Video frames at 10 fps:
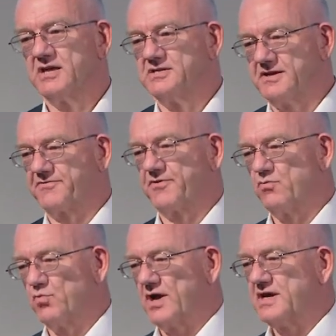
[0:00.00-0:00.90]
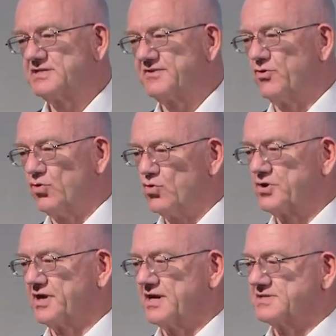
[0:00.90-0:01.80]
different ways of
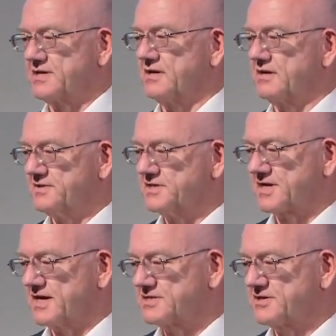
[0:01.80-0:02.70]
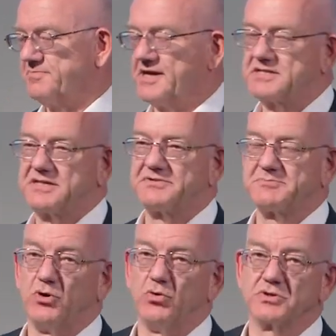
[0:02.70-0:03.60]
organizing, in this case, competitive
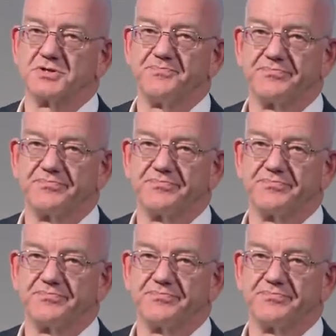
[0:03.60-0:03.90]
sport.